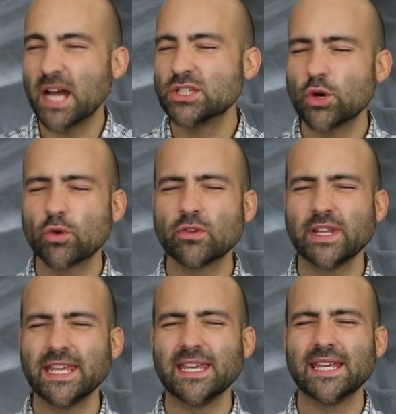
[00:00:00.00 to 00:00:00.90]
I
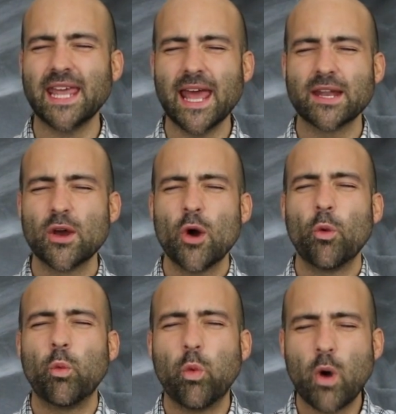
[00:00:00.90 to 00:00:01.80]
totally get
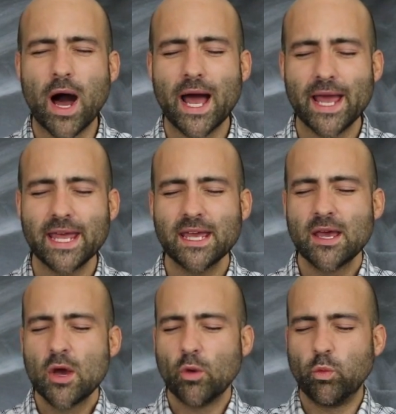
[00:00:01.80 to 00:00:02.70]
why
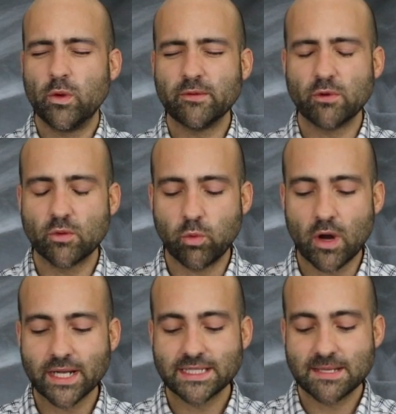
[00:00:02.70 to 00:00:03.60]
we would
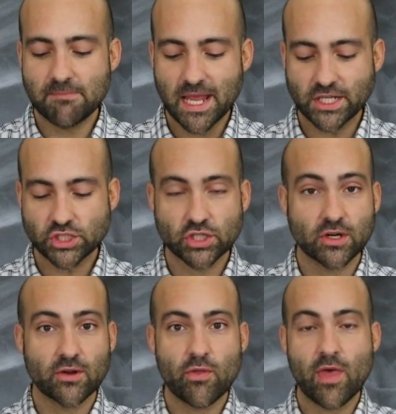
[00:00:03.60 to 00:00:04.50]
want to make
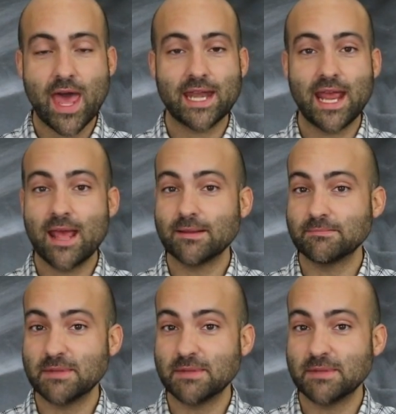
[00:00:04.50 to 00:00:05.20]
sure that